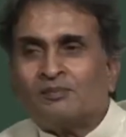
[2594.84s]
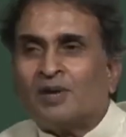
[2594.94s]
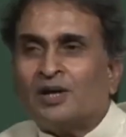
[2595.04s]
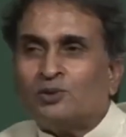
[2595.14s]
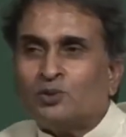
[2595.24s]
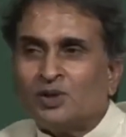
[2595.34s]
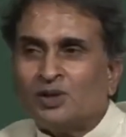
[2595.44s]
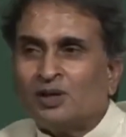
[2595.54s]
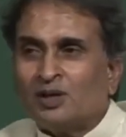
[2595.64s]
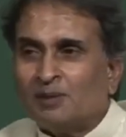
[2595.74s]
by
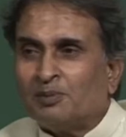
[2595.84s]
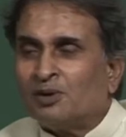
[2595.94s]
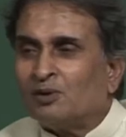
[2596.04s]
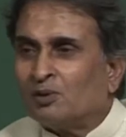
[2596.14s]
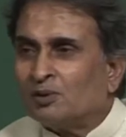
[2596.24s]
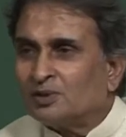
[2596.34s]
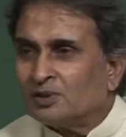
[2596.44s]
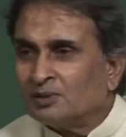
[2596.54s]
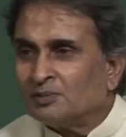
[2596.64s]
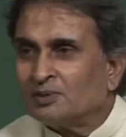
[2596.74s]
using a nip controlled
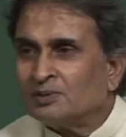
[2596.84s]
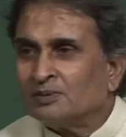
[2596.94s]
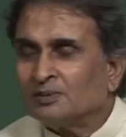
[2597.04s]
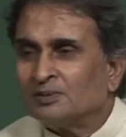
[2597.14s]
systems.